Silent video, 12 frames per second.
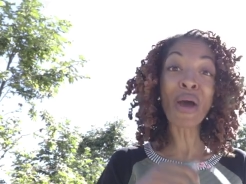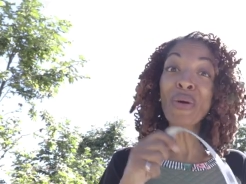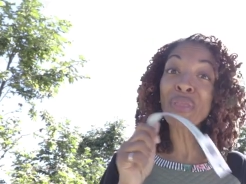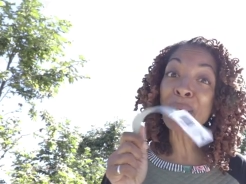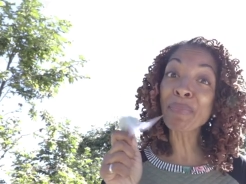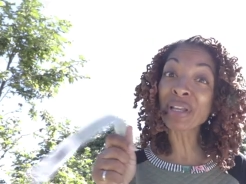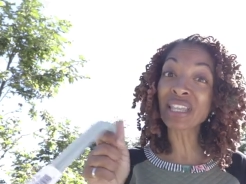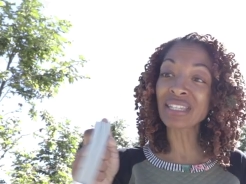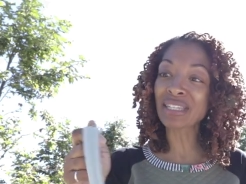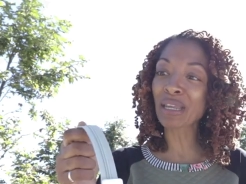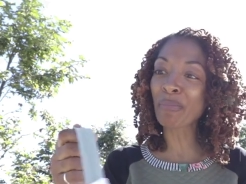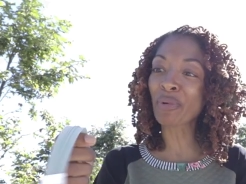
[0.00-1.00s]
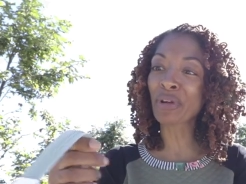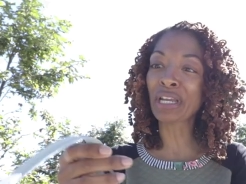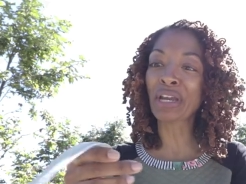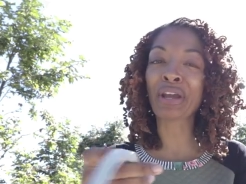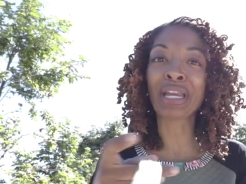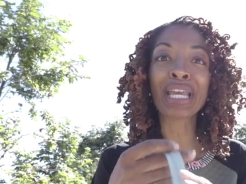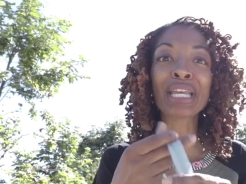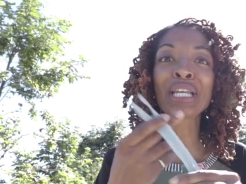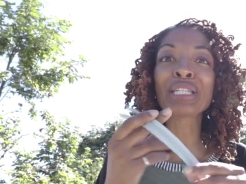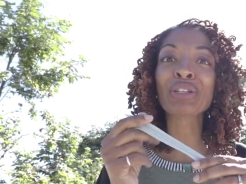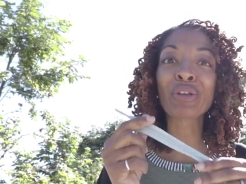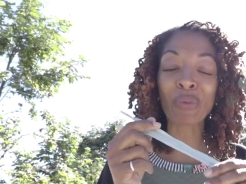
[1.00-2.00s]
Oh, they put the zipper in here and it
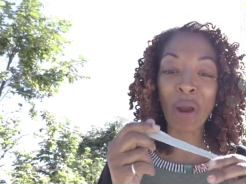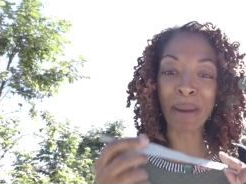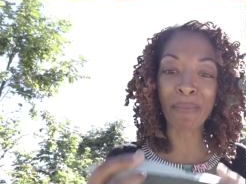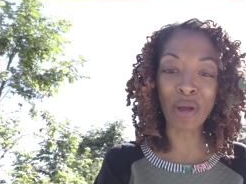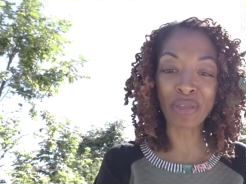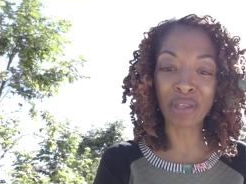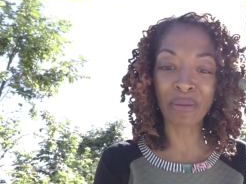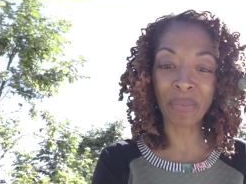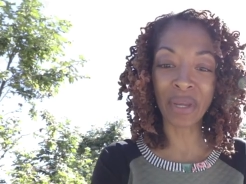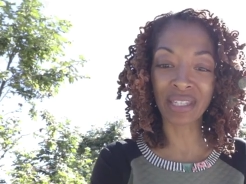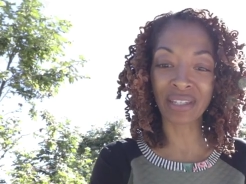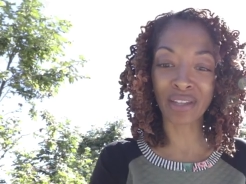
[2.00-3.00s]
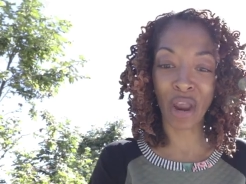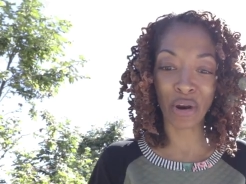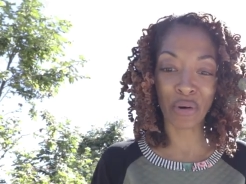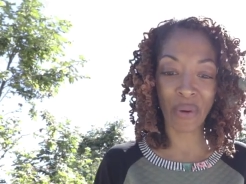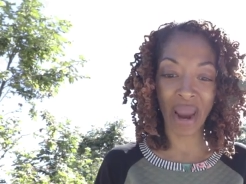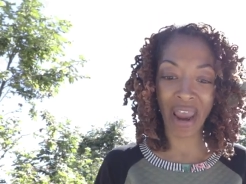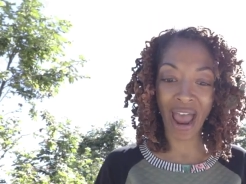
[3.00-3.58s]
is gray. Both of the pieces are gray.